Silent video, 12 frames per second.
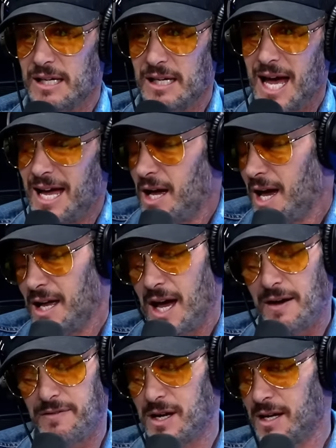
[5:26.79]
I, I,
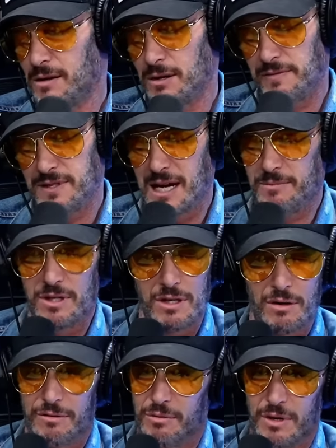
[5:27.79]
I, I don't have time to
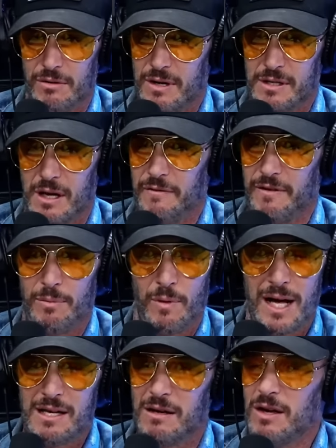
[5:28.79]
go through and erase all of it. But yeah,
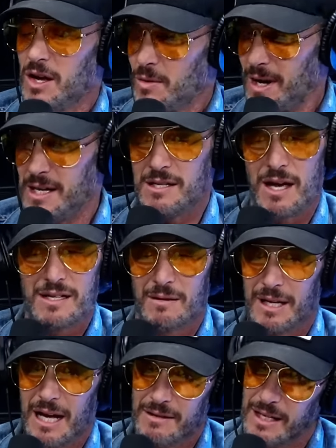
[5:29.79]
when, I, yeah. when I saw
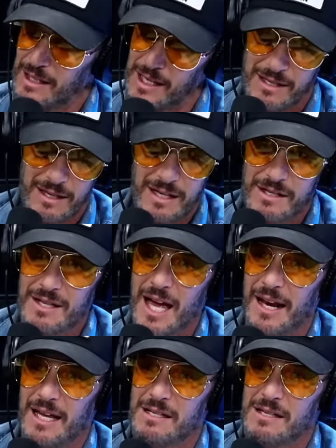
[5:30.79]
something, I was like, that's, it's just not
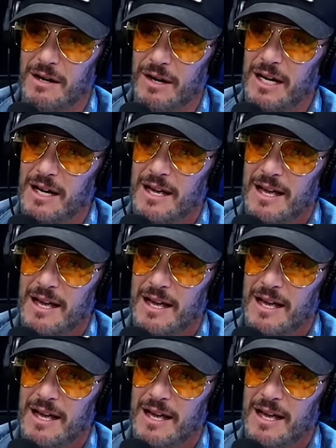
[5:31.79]
necessary.